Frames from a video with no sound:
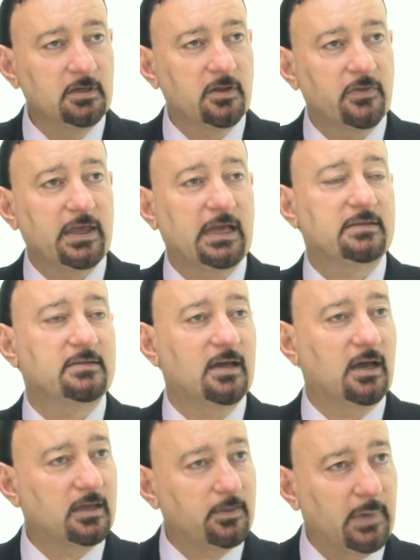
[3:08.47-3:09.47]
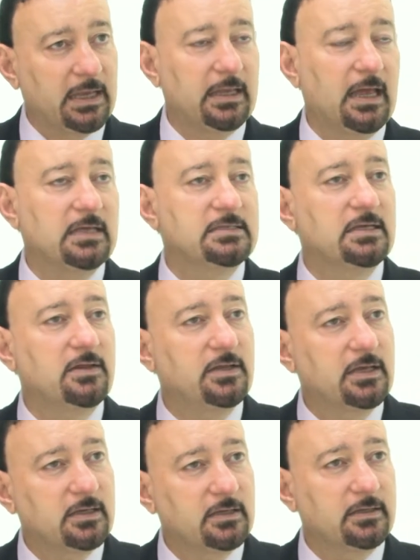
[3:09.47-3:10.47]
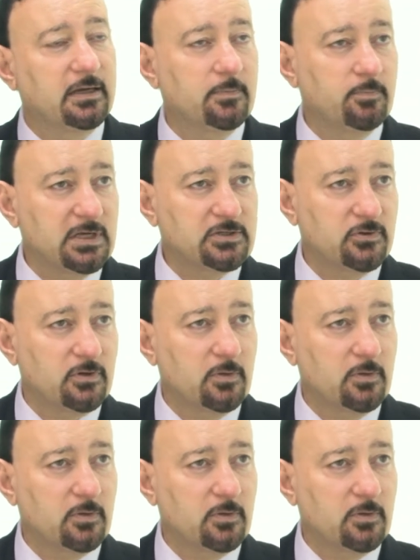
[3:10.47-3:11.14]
they attacked Benghazi and they killed an ambassador